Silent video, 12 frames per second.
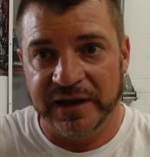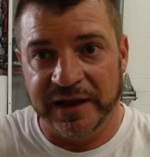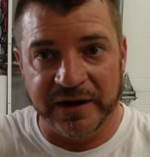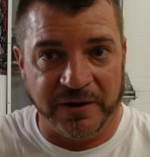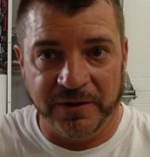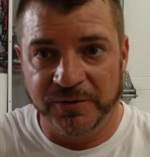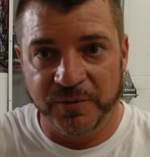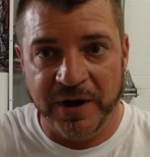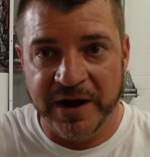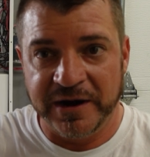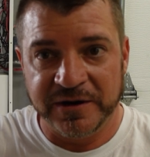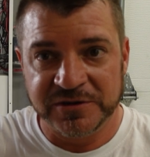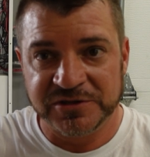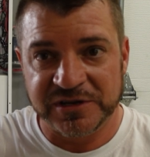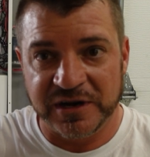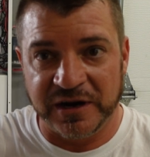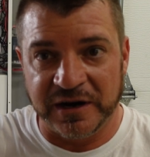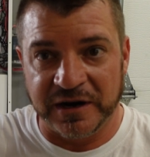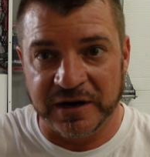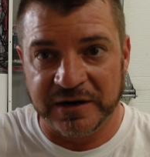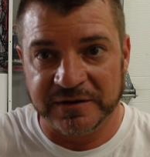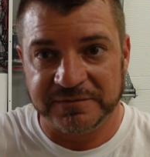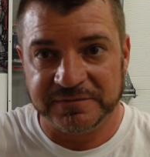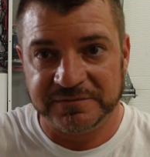And all the wires
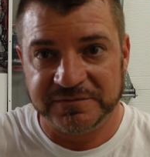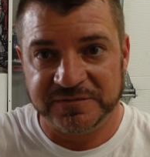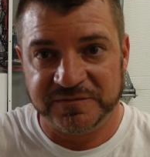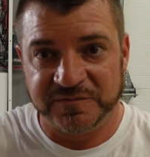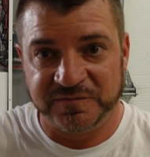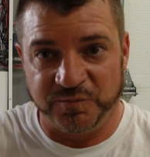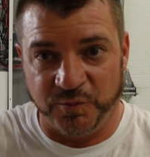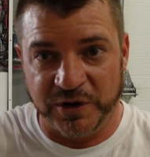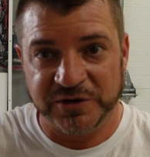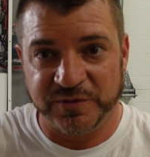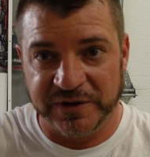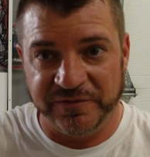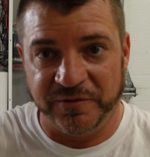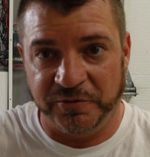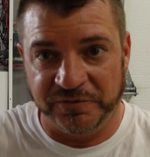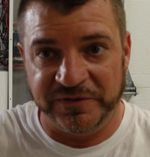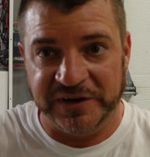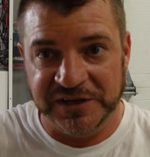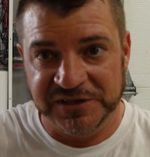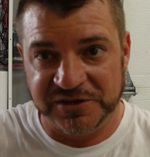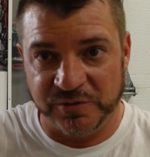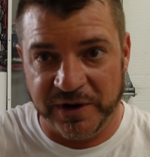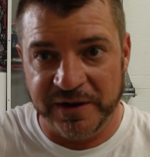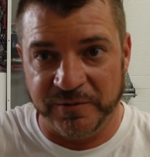are 120 volt feeds,
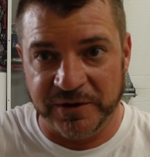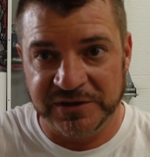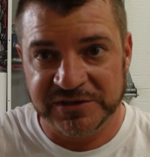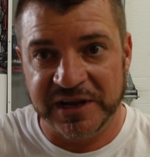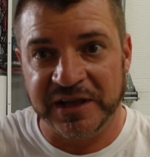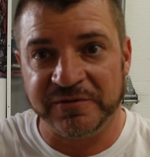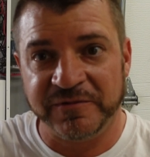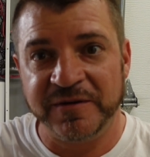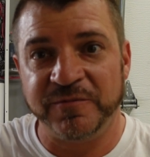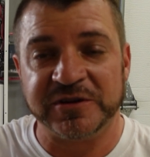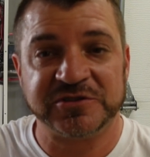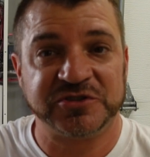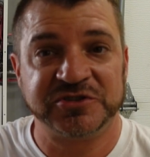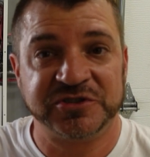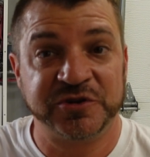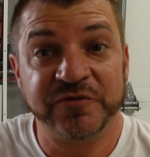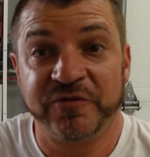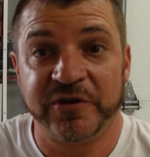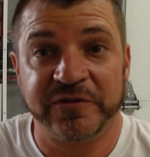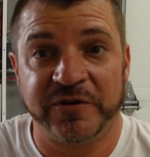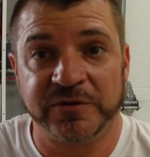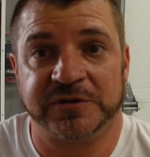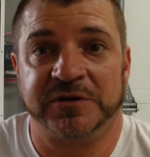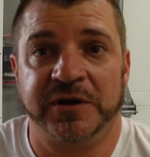the white ones, and the red ones are 240
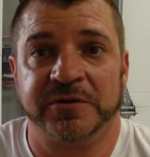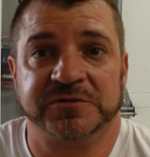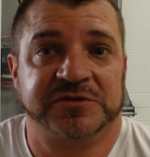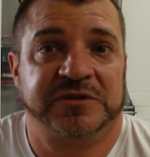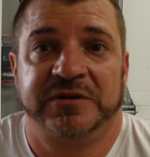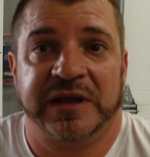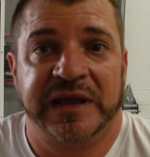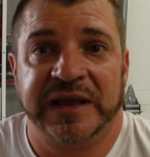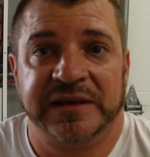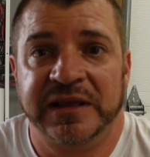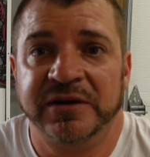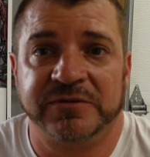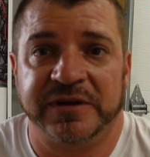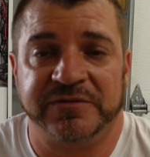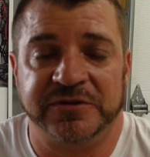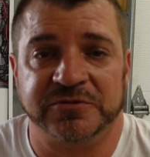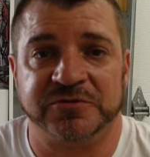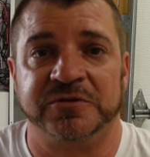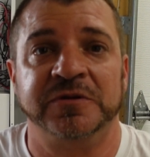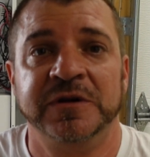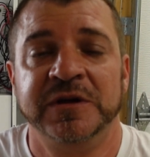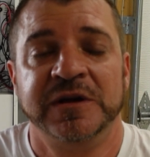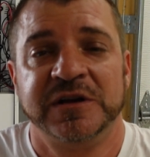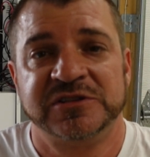volt alone. So again, they don't have a neutral.
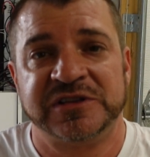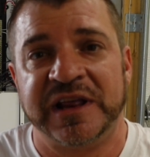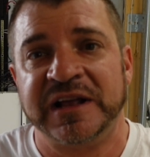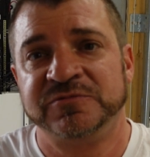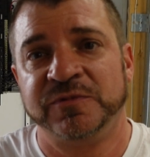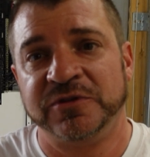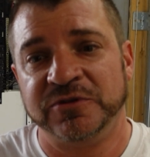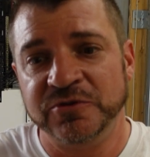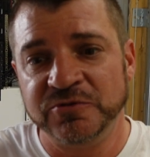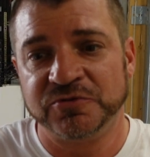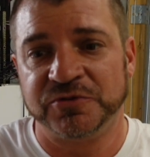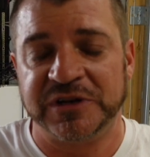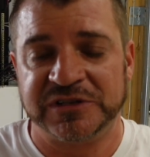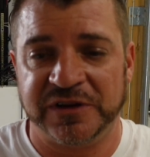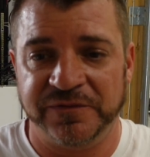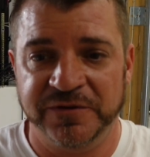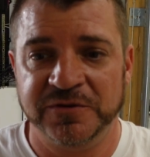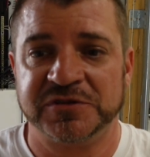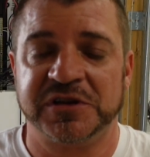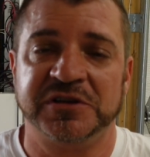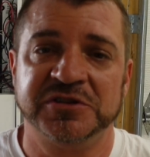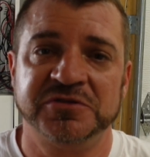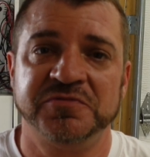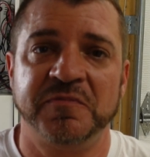So that's where the neutral gets confusing.
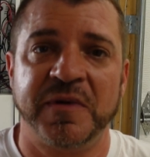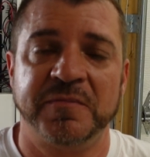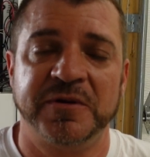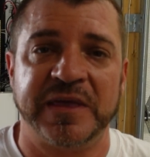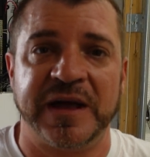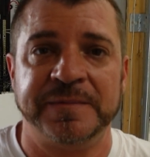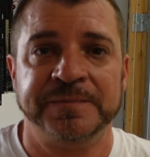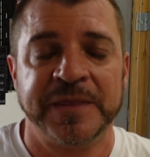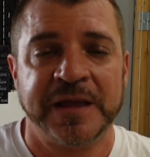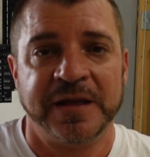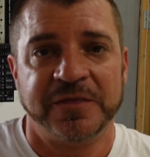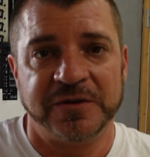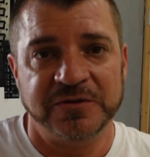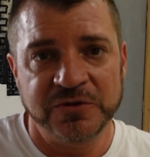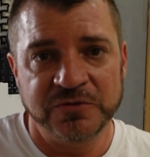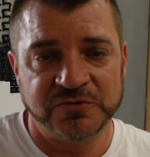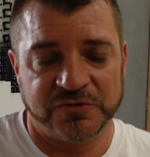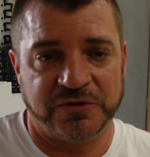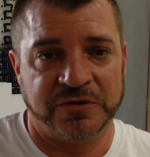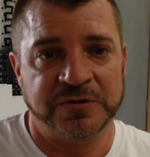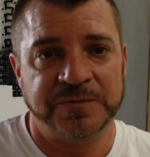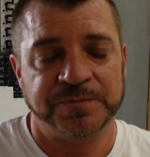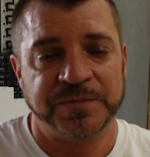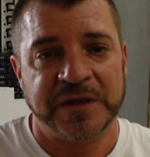And just remember that the
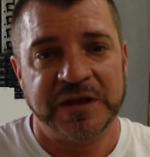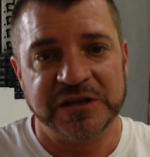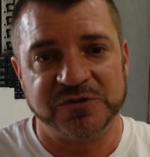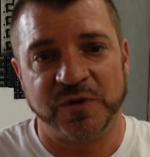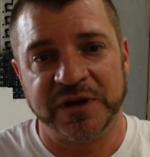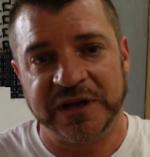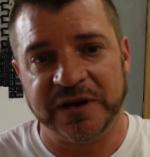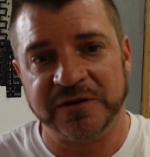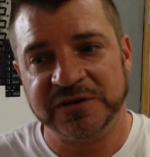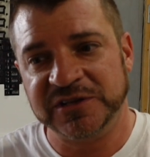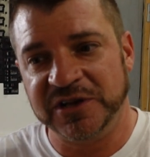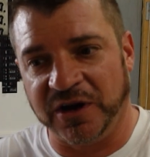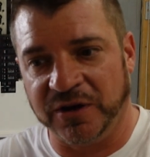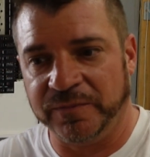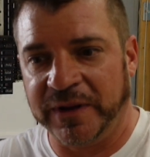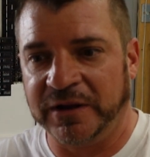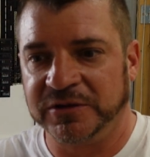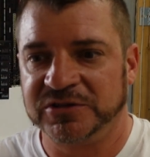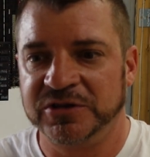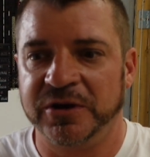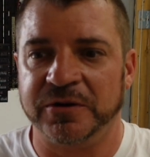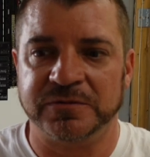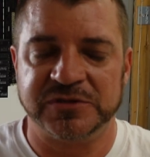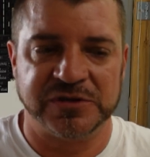neutral is what carries the unbalanced load.